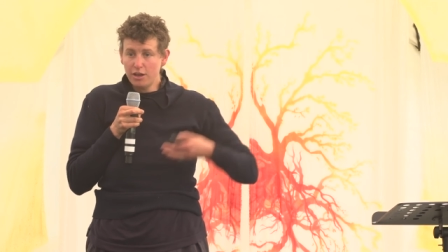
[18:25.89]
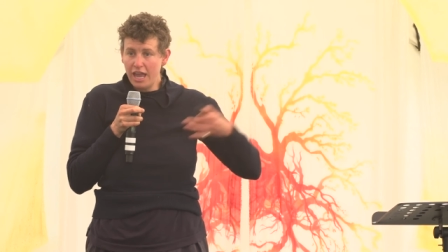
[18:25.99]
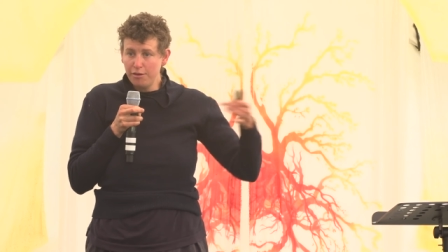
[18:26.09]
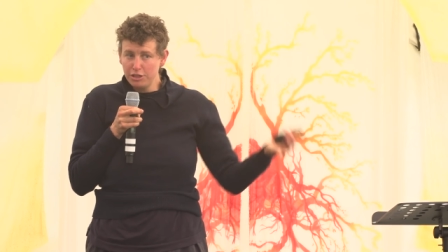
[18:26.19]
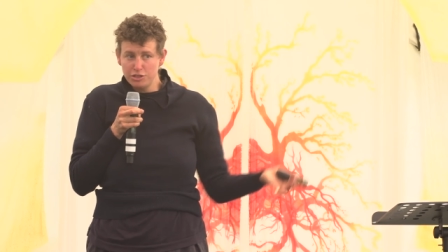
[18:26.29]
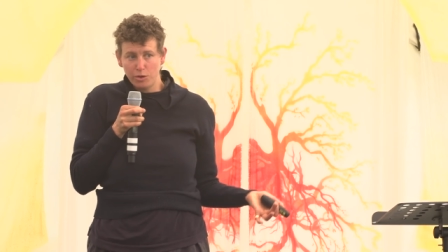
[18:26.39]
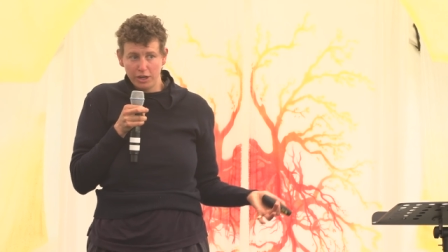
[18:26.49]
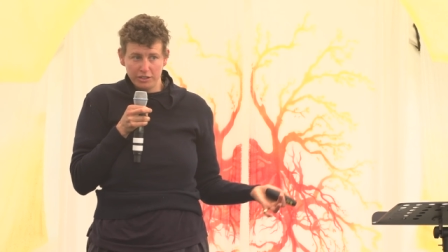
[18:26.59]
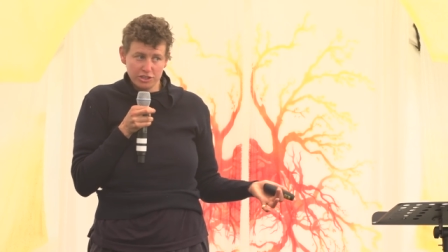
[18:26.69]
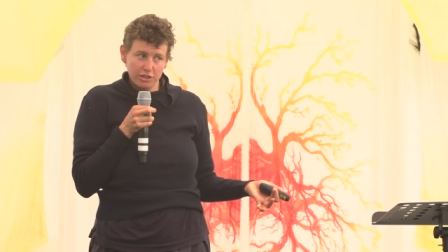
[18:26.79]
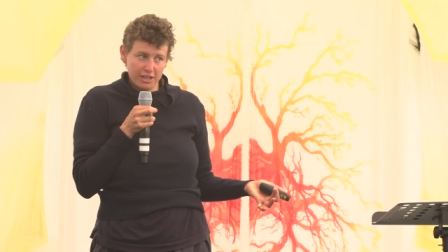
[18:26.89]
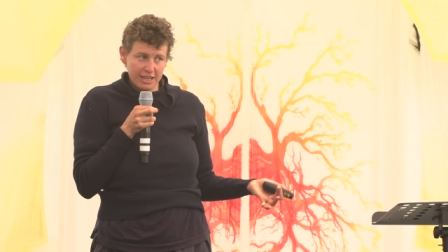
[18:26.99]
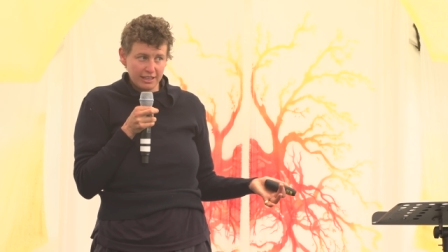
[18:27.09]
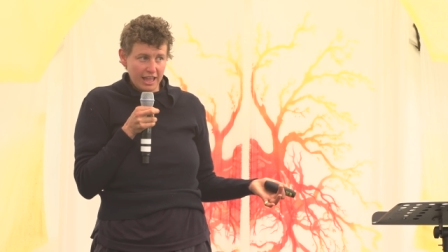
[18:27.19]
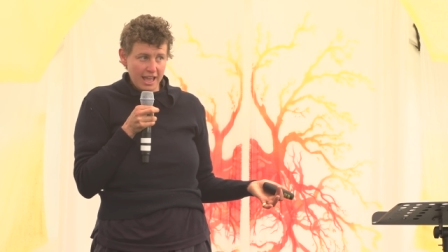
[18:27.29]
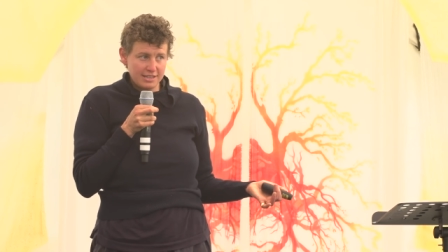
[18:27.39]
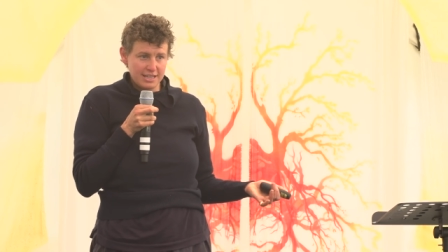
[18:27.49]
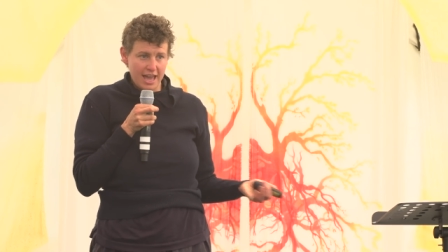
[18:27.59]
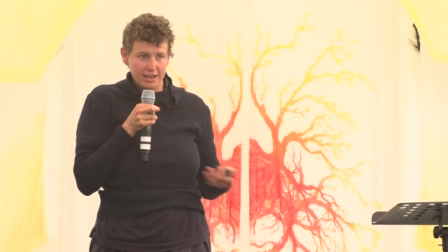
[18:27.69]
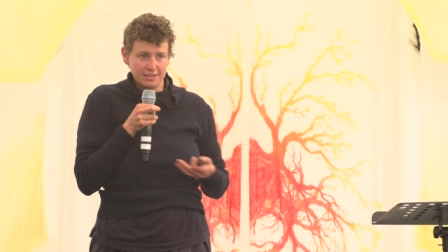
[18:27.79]
Henry George, looking at land
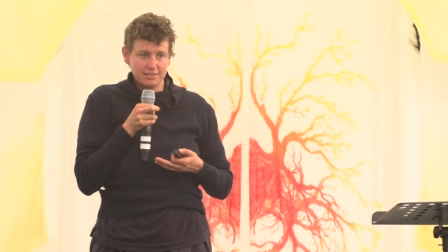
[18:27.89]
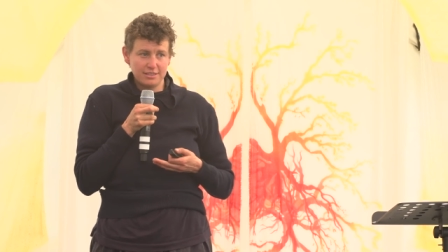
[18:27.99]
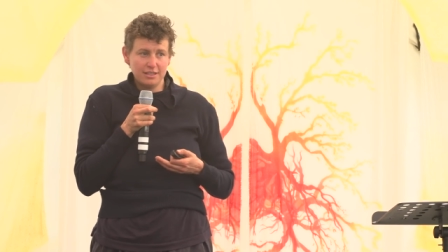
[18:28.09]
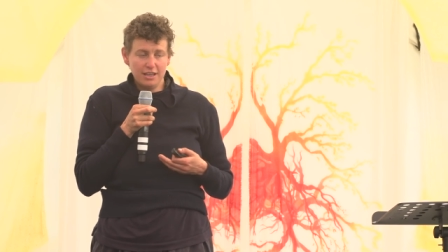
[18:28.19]
tax